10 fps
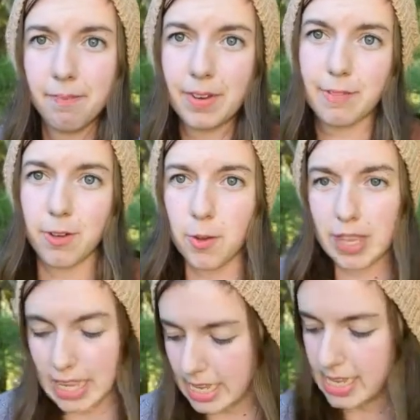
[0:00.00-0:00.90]

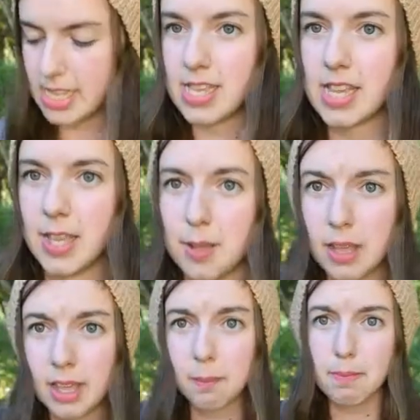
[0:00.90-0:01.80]
refocus
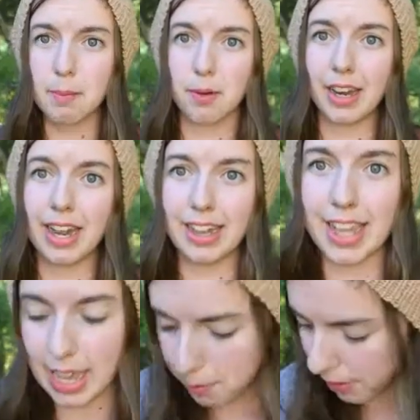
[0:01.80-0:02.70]
my brain and the
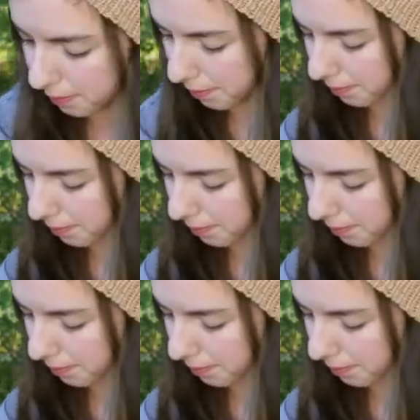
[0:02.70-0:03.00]
camera.